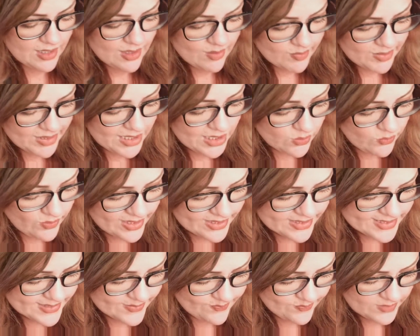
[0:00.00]
But
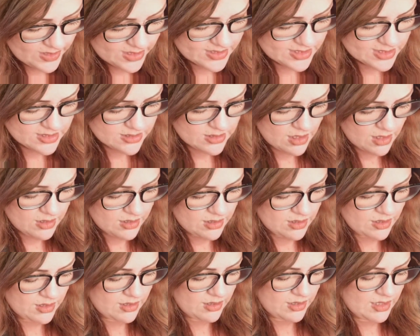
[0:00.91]
anyways, let's start
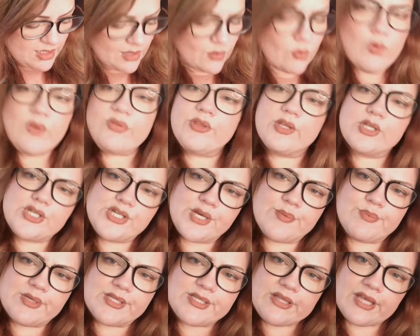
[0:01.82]
with the
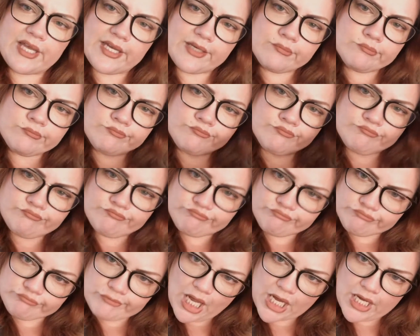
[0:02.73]
cheapest thing
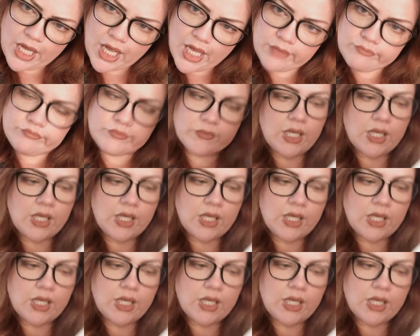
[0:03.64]
I got.